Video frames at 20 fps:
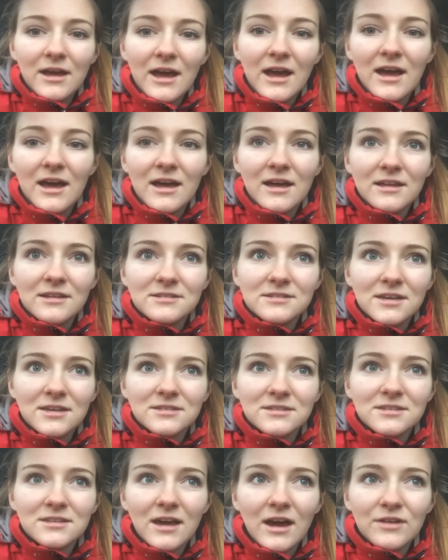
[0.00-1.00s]
and I
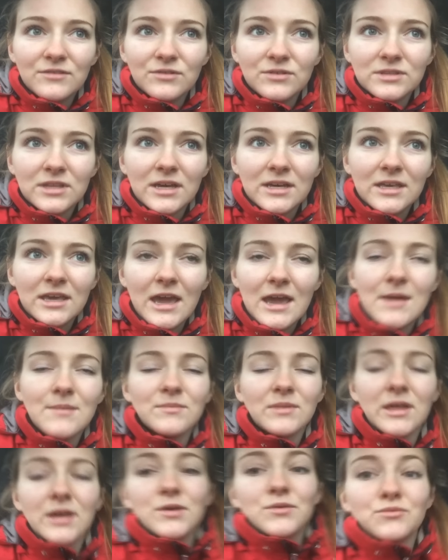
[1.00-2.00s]
did have one that
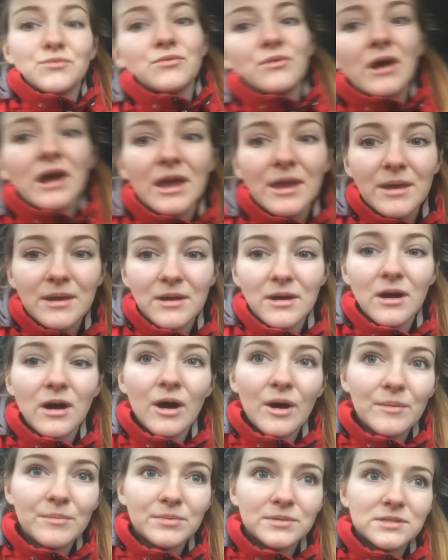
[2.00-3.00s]
came like right
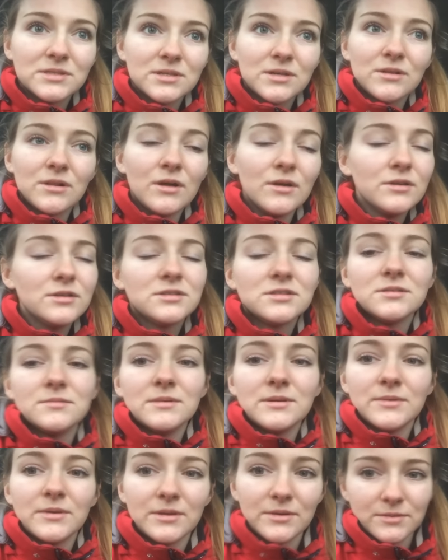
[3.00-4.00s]
up to, close to
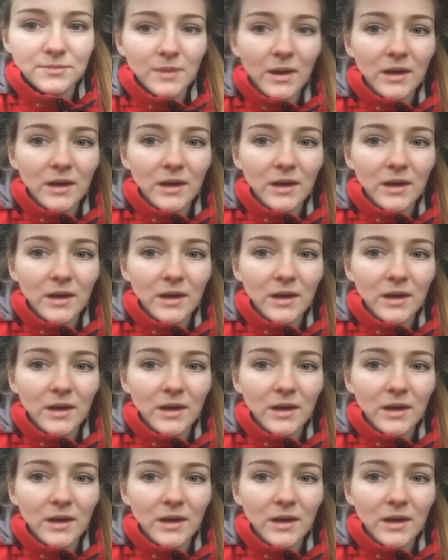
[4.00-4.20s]
me when it was